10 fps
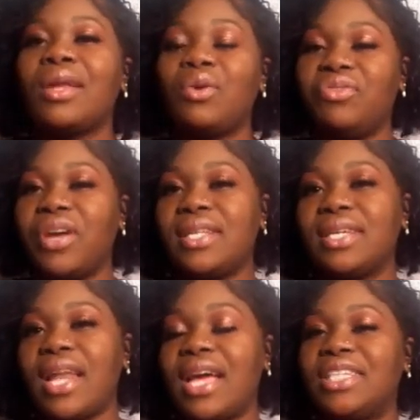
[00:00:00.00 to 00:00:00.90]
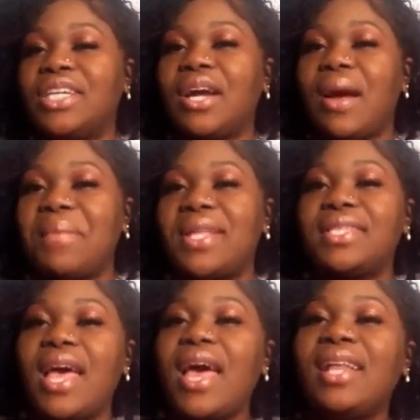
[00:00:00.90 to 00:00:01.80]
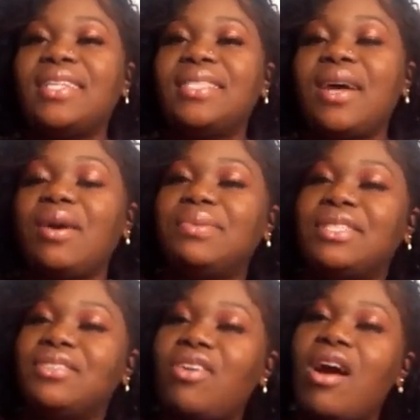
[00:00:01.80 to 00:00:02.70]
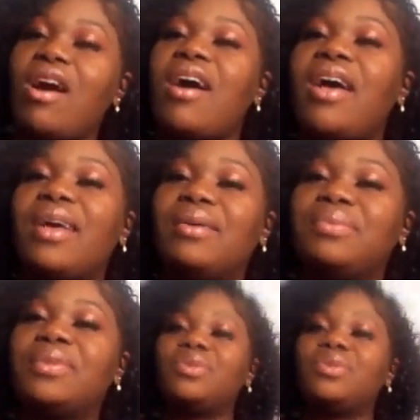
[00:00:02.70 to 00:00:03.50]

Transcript: Don't forget to like, share, comment, and subscribe.